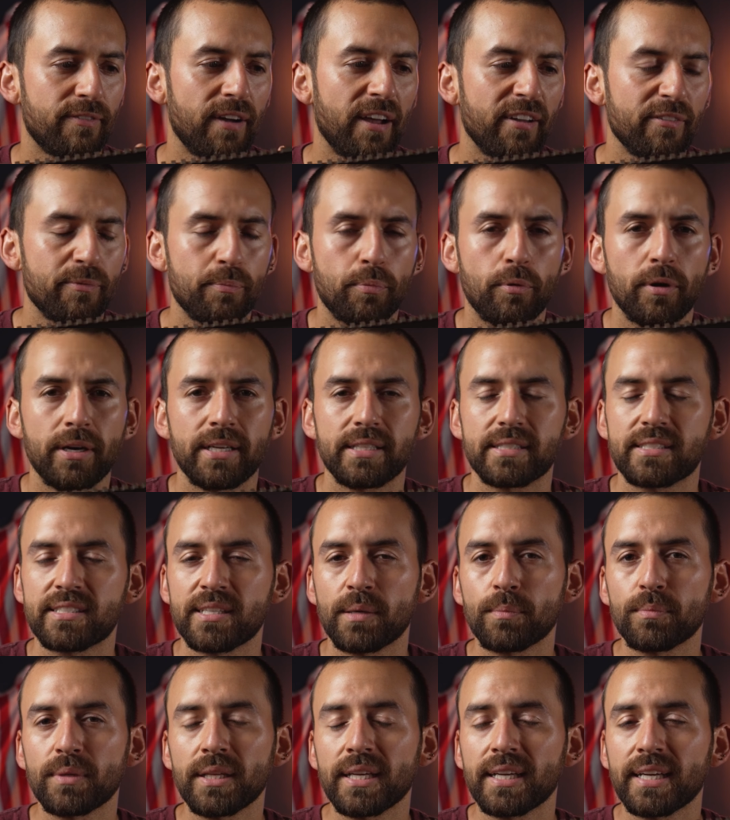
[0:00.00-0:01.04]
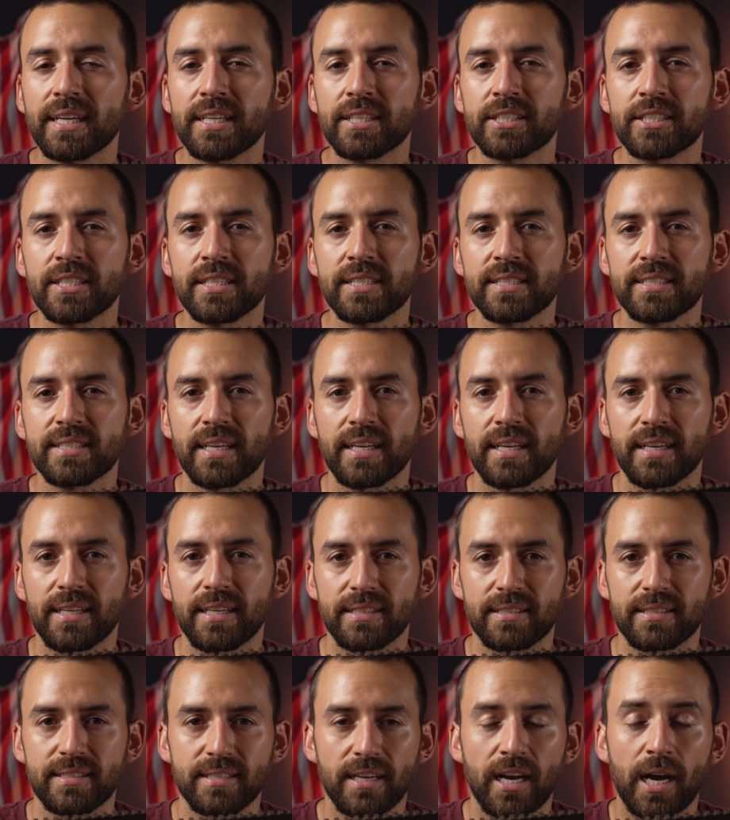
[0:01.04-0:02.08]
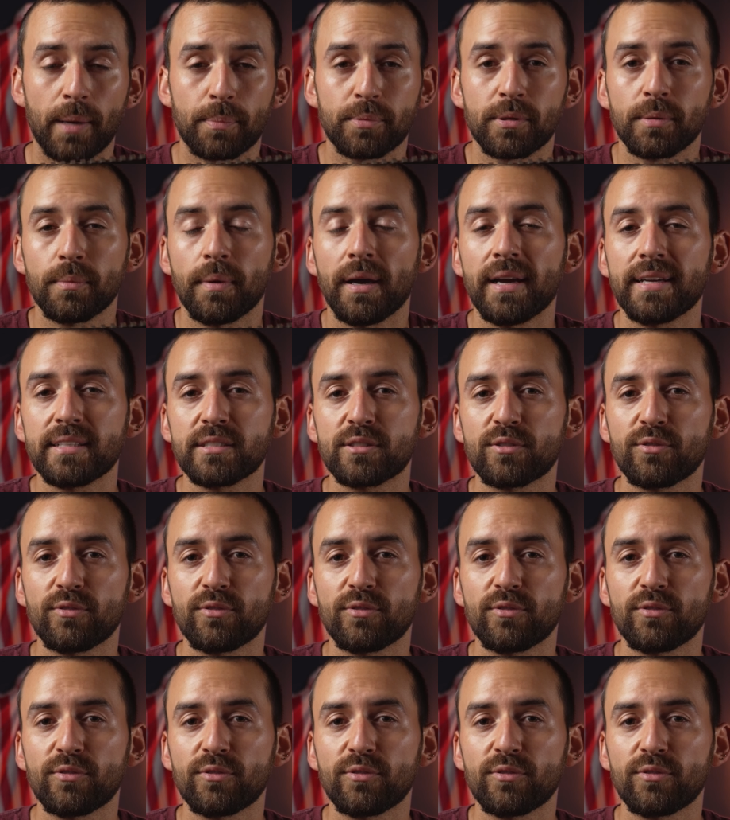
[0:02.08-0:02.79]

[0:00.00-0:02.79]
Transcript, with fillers: five point something inches that it's optimized